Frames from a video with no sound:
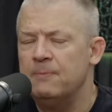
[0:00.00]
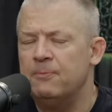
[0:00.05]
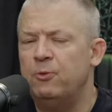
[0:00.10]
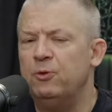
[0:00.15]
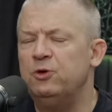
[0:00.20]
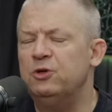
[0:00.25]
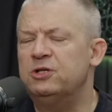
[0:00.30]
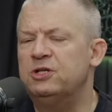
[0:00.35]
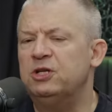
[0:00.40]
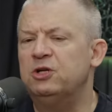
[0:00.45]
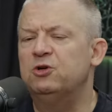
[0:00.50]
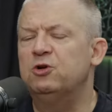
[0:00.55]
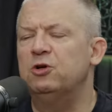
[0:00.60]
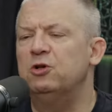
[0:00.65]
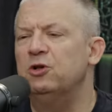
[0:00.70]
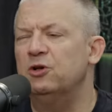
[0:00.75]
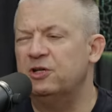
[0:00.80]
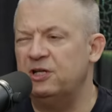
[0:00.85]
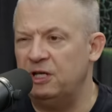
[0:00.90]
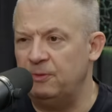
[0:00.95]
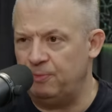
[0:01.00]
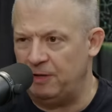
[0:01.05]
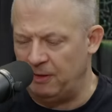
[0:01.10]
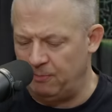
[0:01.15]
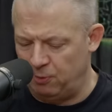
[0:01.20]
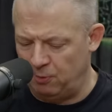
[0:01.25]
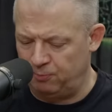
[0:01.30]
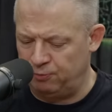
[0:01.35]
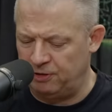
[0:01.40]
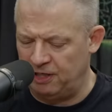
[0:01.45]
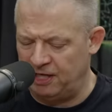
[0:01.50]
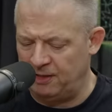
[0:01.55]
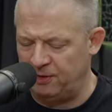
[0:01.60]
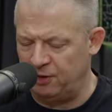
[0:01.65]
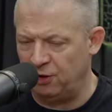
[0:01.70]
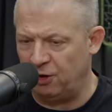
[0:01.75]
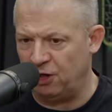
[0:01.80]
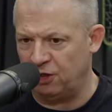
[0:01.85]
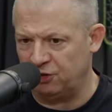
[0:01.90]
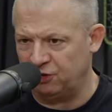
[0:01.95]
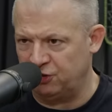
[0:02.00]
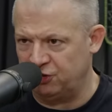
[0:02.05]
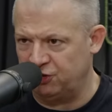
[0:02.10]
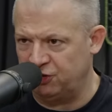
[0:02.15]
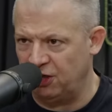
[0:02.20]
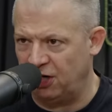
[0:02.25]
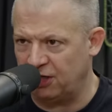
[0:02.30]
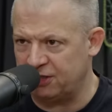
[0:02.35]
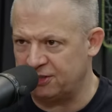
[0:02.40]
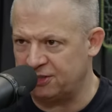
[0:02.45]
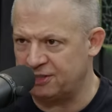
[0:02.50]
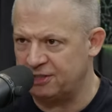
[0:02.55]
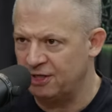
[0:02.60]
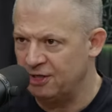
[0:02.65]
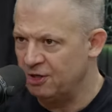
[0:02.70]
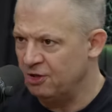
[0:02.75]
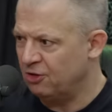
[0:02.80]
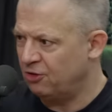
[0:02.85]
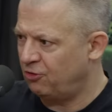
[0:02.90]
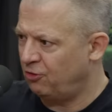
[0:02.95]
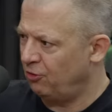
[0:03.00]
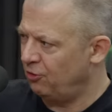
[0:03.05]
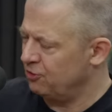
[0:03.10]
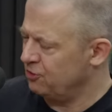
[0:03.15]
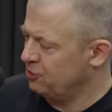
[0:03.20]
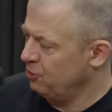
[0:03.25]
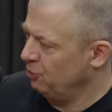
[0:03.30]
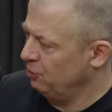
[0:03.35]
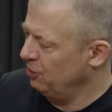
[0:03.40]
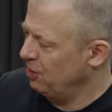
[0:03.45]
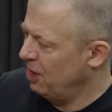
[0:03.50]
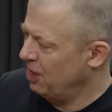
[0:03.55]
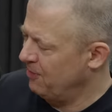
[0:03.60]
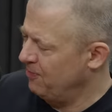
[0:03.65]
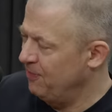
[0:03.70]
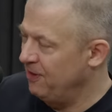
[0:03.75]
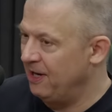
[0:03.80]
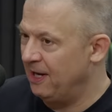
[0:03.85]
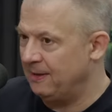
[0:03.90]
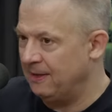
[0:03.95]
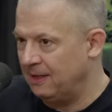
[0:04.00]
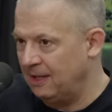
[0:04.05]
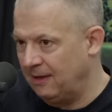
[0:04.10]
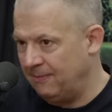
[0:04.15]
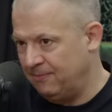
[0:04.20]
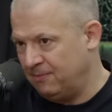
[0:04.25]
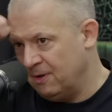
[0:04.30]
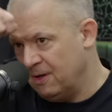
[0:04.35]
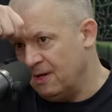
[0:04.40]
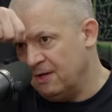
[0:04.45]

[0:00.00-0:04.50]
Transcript: but when you see good looking people playing the oh shucks girls don't like me and then they